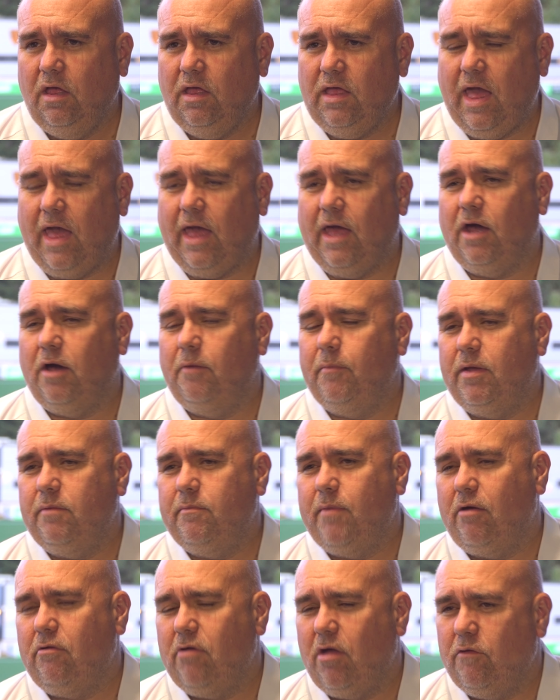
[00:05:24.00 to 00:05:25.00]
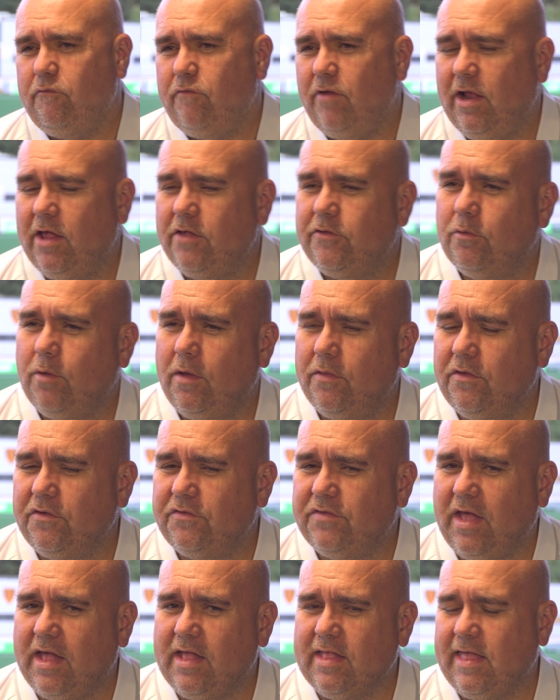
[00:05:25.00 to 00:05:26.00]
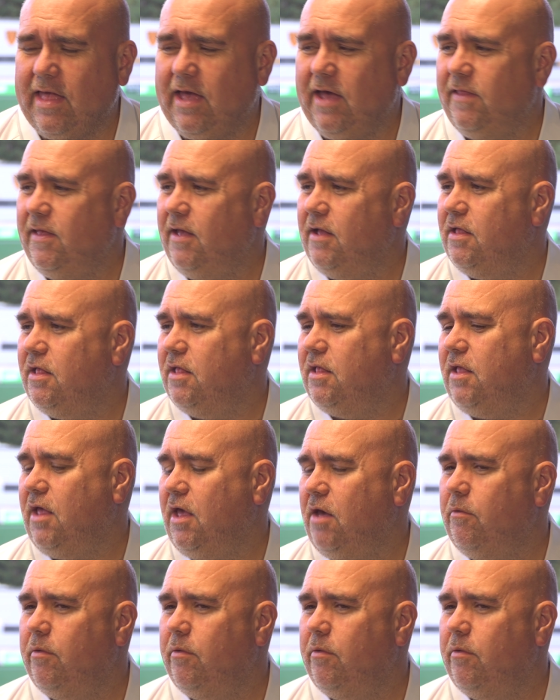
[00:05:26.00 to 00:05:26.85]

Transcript: Yeah, I mean, Mario Villette's the one that stands out there, doesn't he?